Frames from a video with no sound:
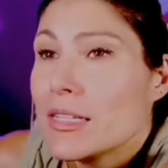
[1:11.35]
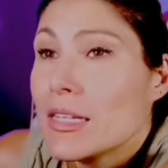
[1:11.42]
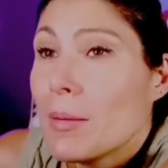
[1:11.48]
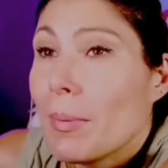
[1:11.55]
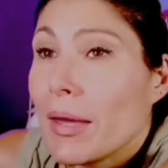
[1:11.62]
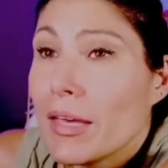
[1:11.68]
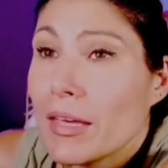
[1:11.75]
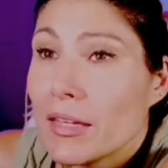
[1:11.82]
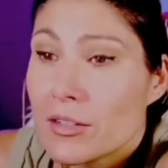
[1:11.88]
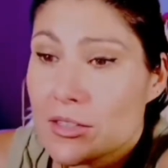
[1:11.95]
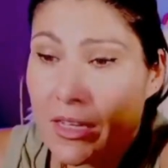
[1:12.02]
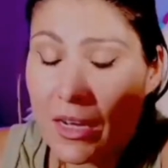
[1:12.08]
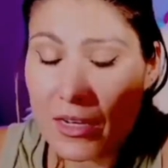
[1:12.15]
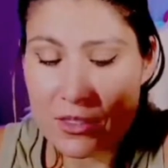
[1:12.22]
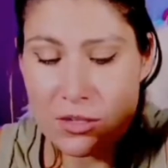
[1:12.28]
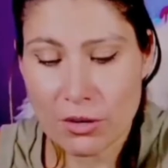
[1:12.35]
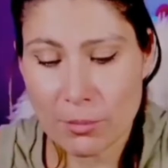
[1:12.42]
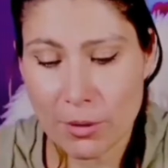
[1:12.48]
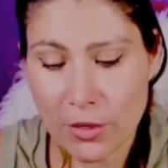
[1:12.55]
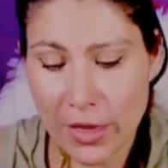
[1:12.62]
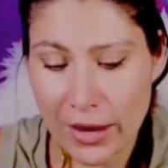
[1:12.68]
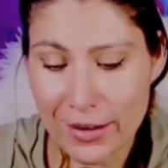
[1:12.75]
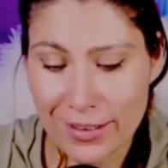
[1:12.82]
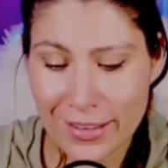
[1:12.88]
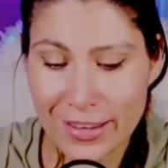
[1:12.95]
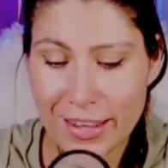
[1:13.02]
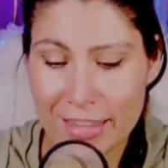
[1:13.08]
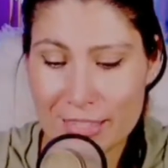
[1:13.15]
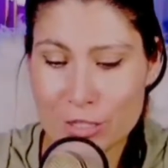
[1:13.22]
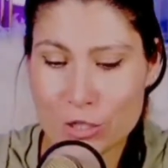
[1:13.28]
It's the painkillers, guys. Sorry about that.
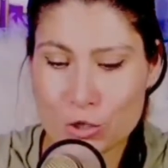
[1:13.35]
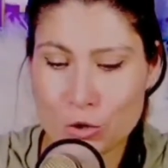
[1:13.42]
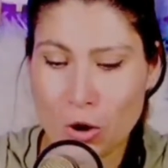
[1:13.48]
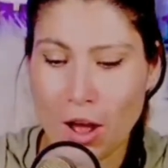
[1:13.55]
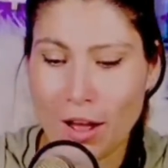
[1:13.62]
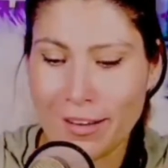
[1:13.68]
It has a straw.